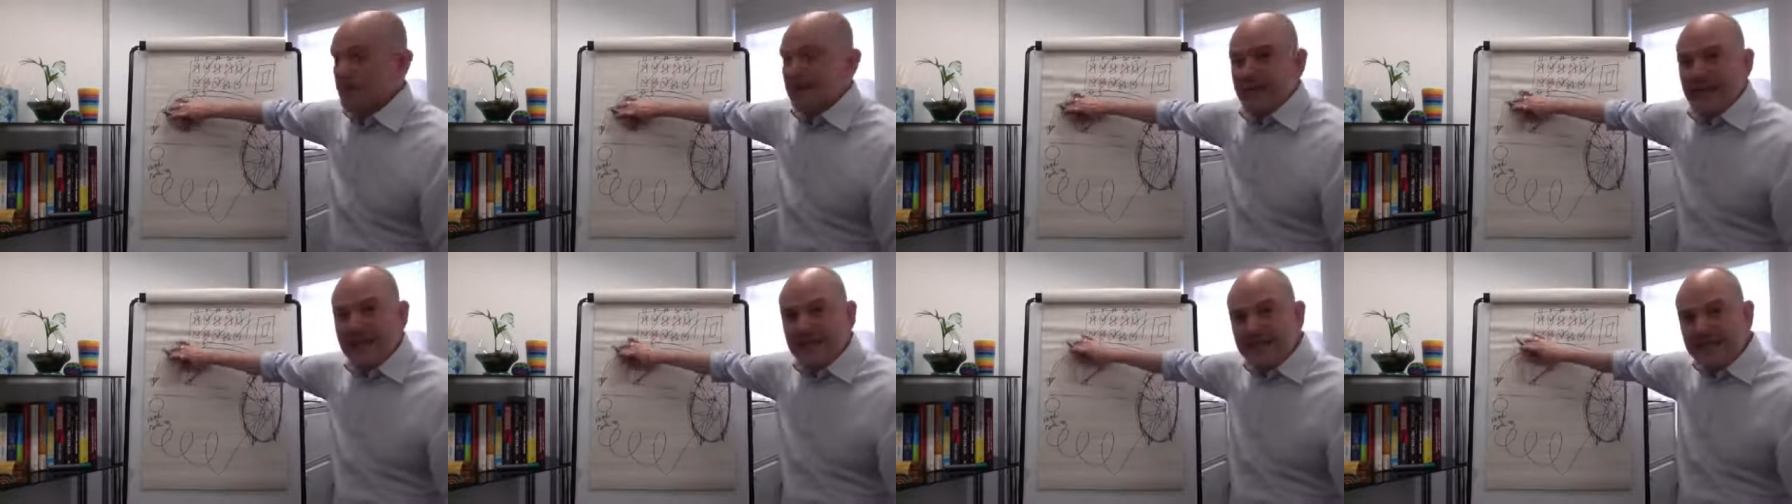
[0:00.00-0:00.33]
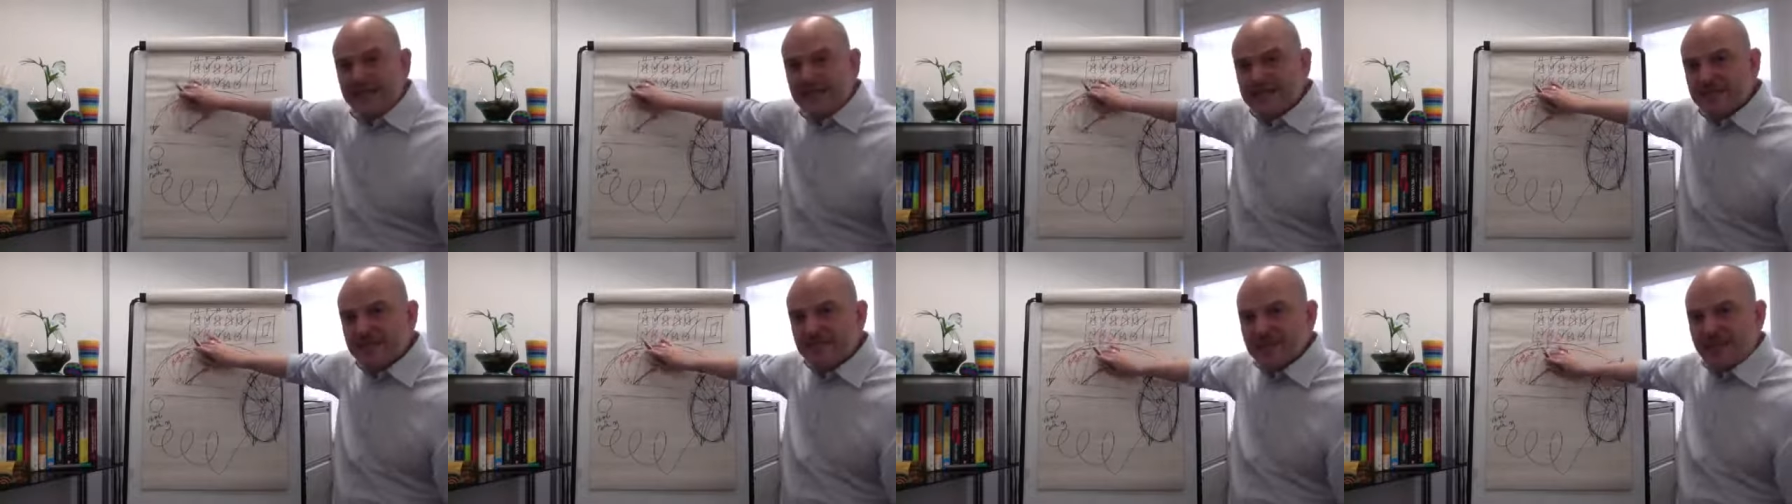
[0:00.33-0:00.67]
In
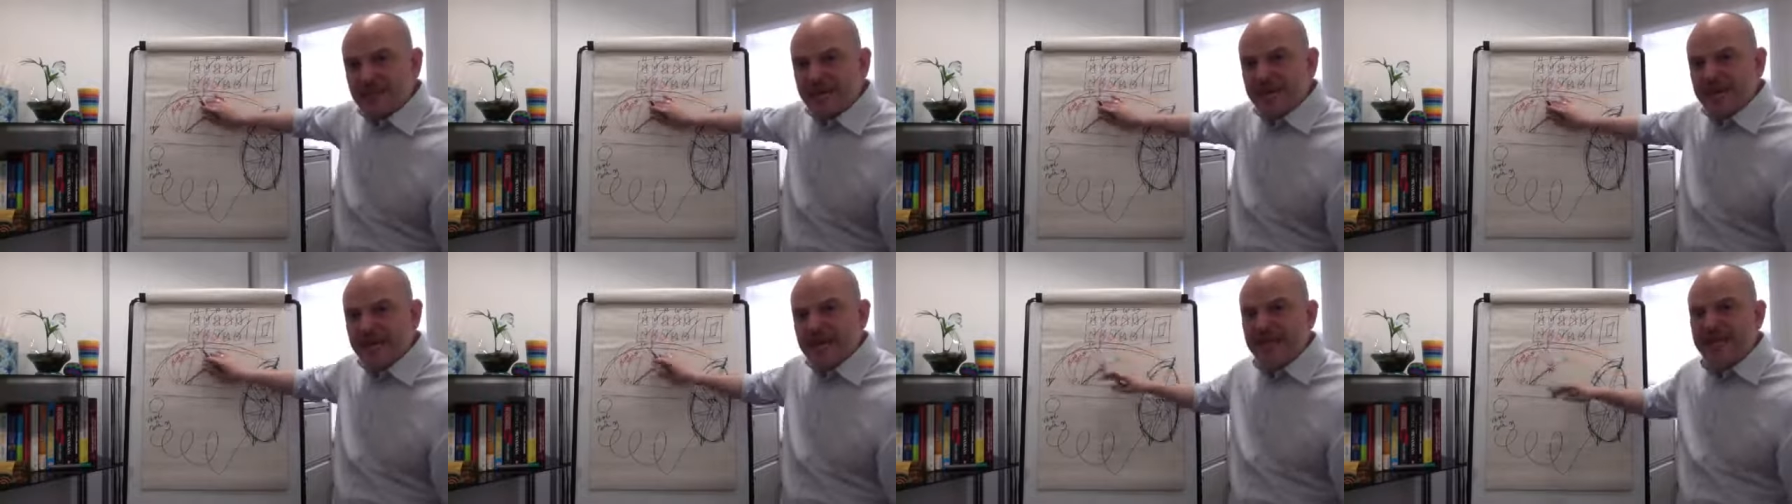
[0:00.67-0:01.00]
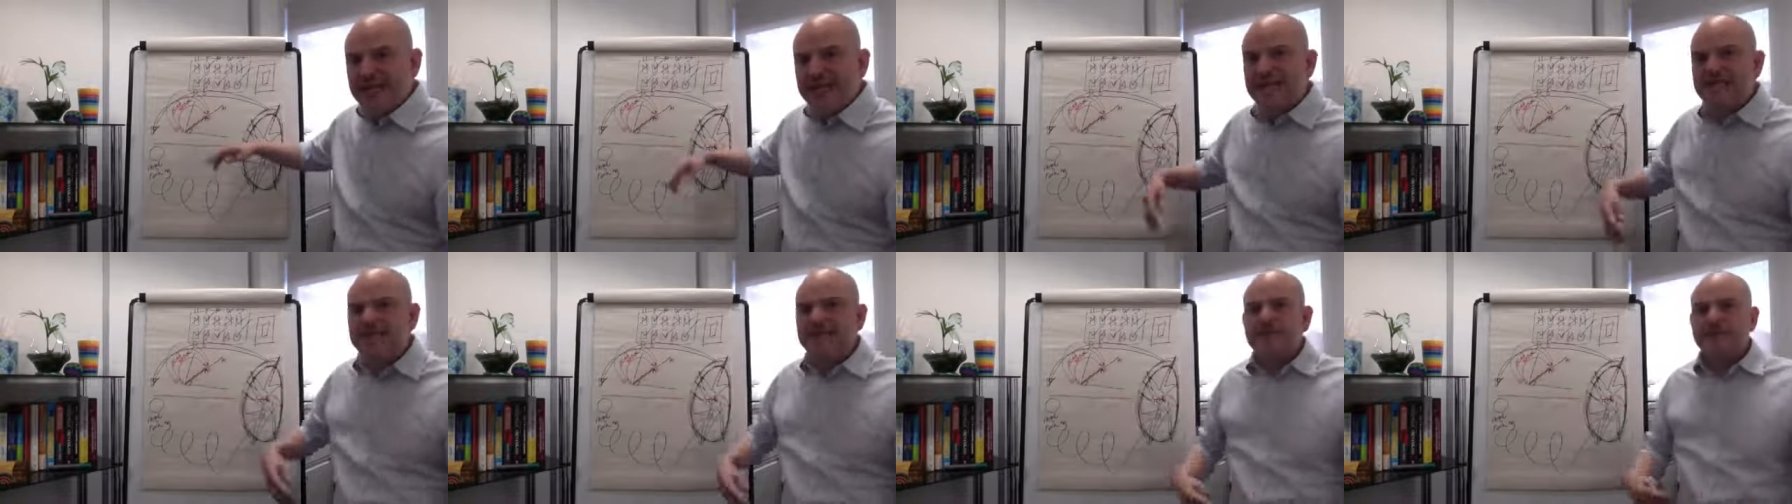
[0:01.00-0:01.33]
this bit
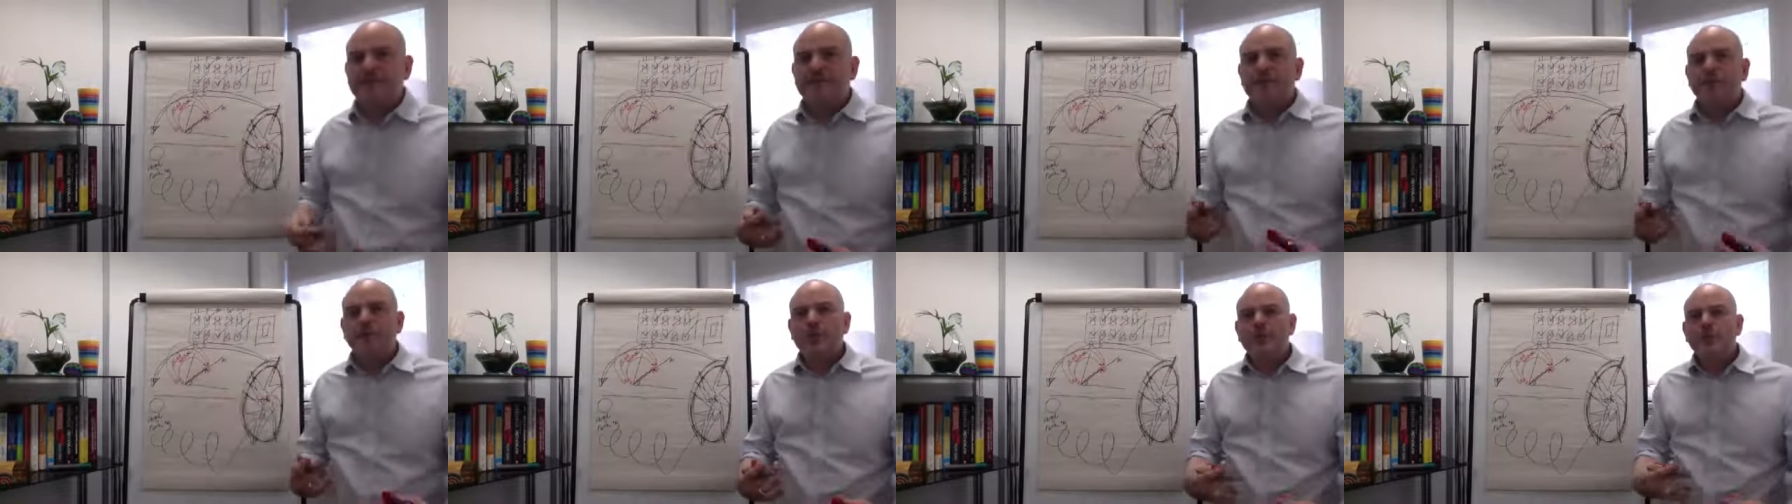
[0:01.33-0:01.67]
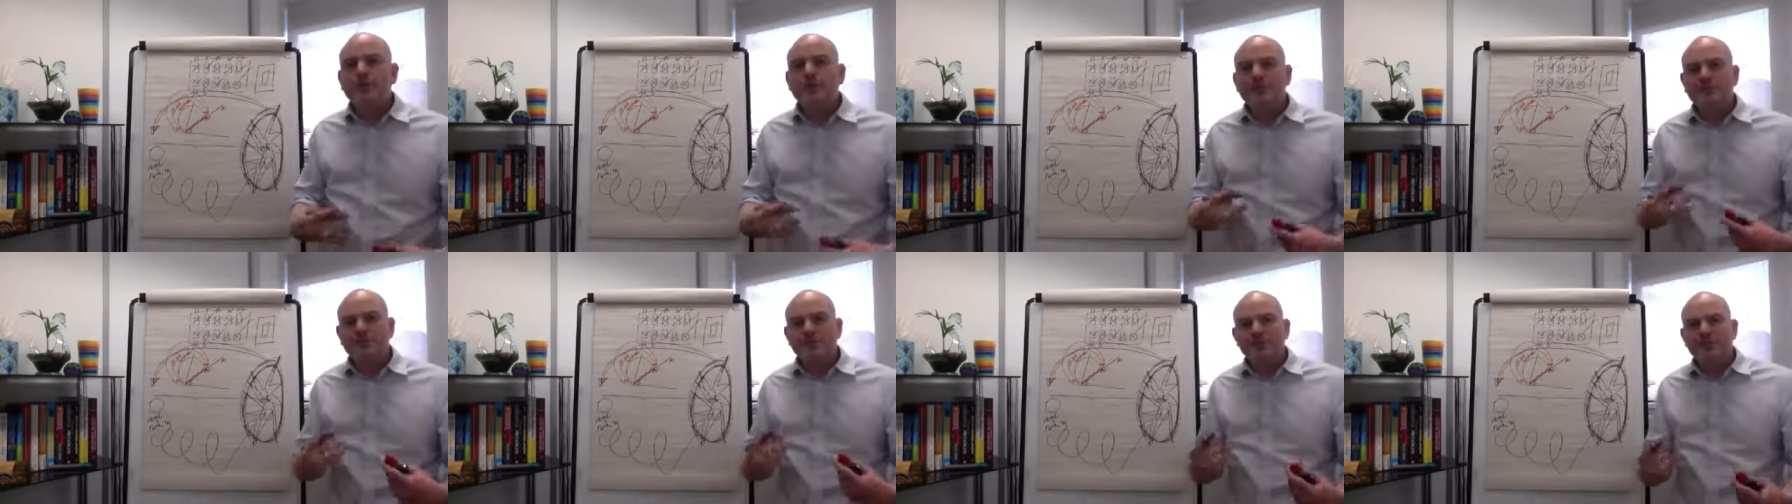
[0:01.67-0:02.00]
here, this
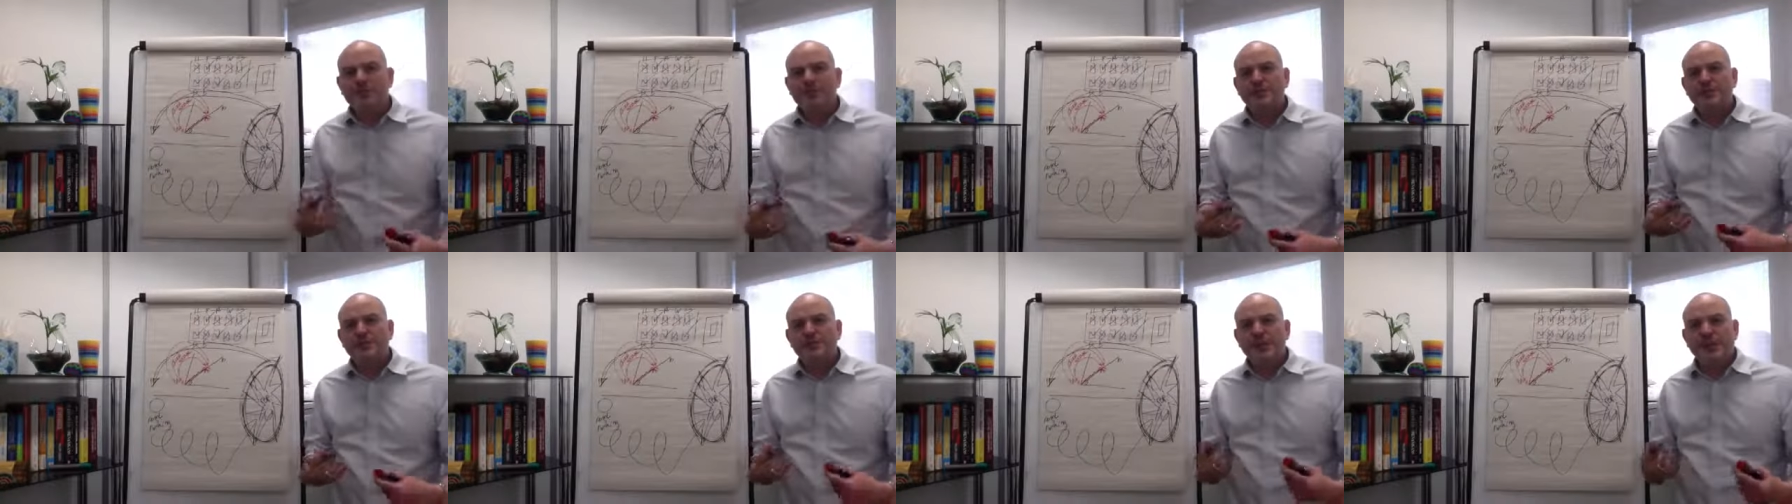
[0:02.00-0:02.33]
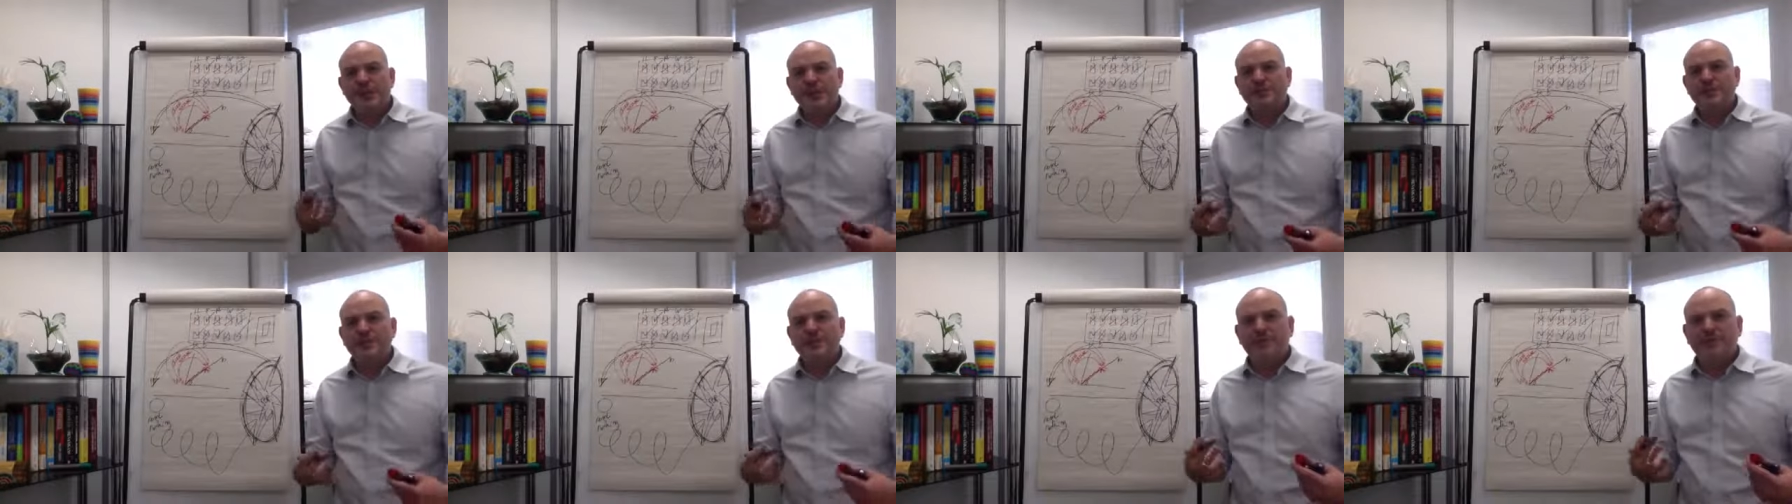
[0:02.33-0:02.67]
avoidance and
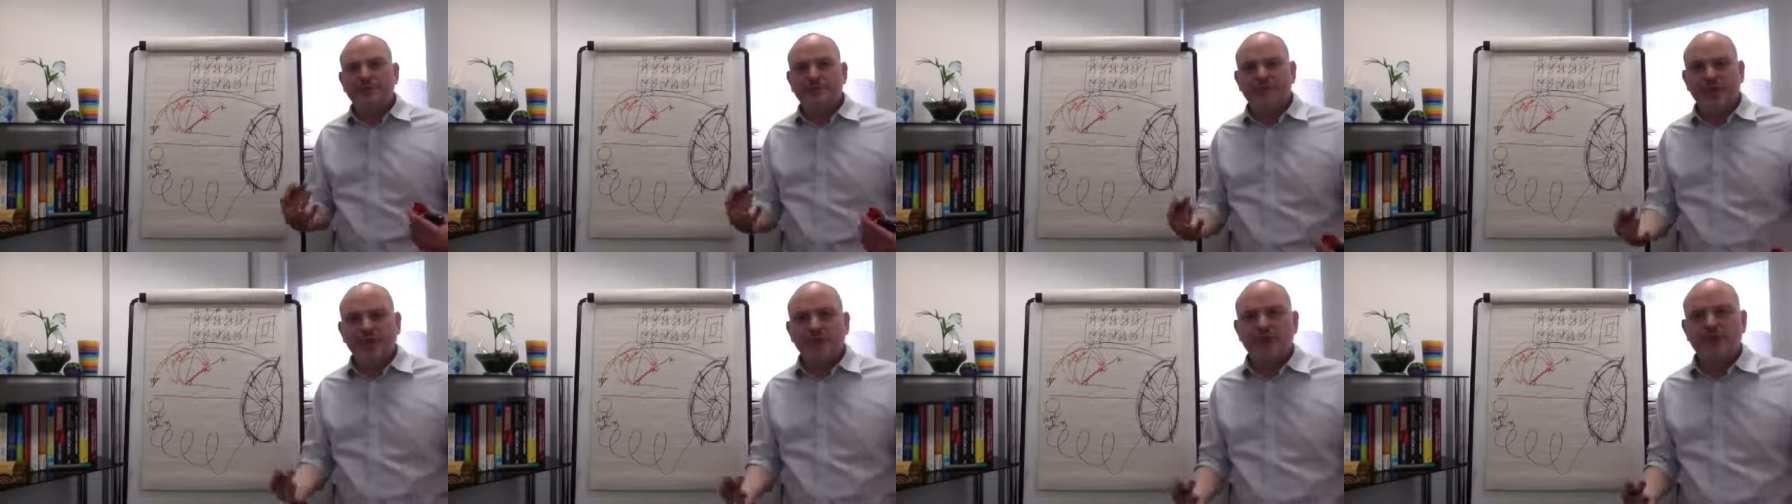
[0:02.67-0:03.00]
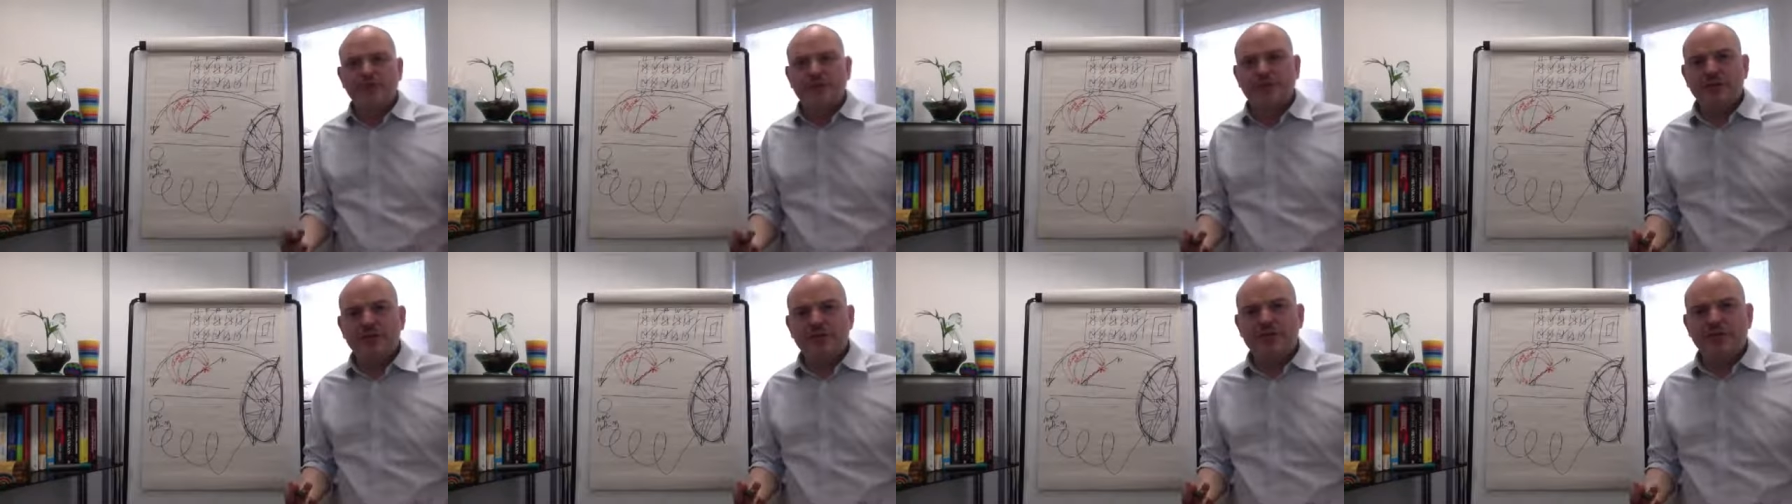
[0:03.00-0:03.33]
escape of
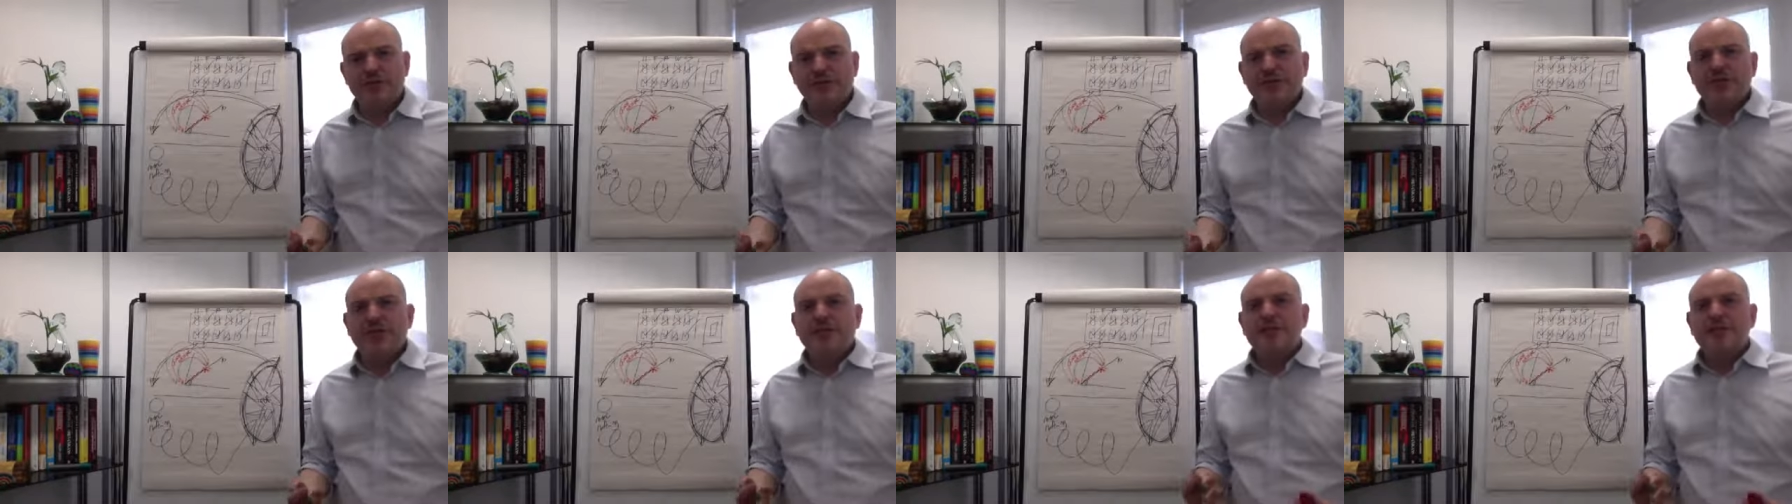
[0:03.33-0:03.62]
emotions,